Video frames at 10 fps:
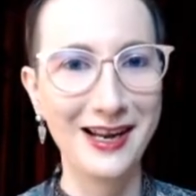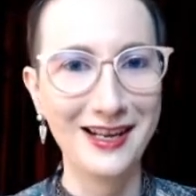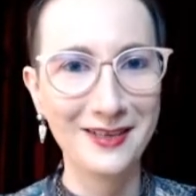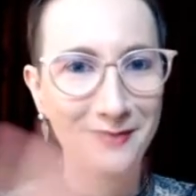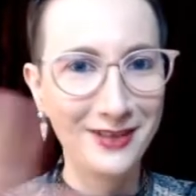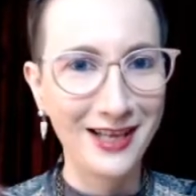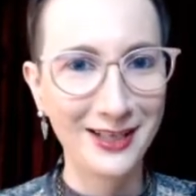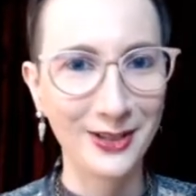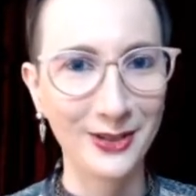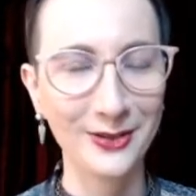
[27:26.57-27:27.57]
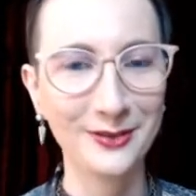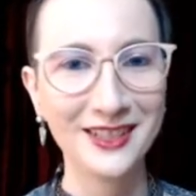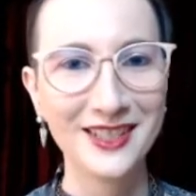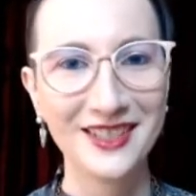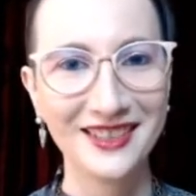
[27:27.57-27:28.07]
Hey, some of,
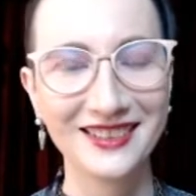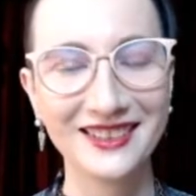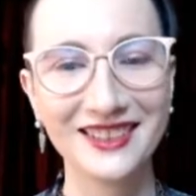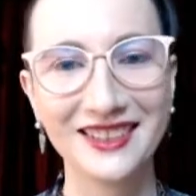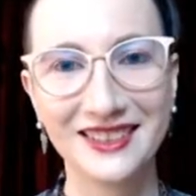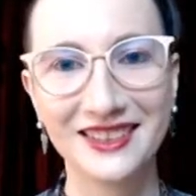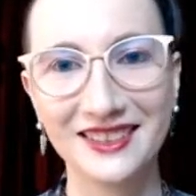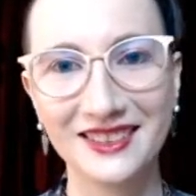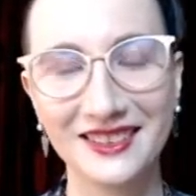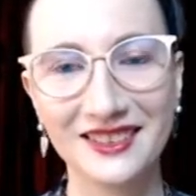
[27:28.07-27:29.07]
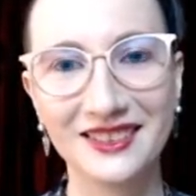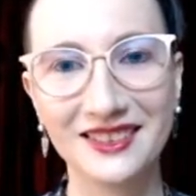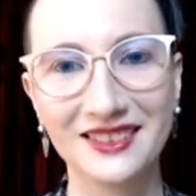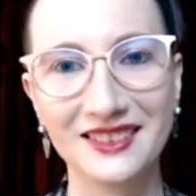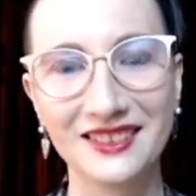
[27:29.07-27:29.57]
some of my people are here
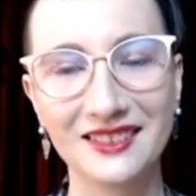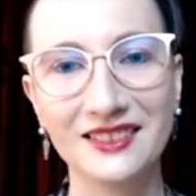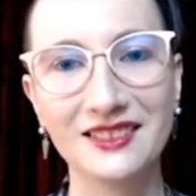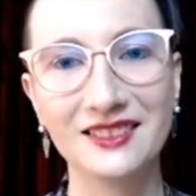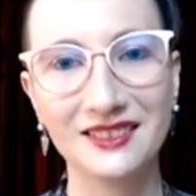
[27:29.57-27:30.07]
too. You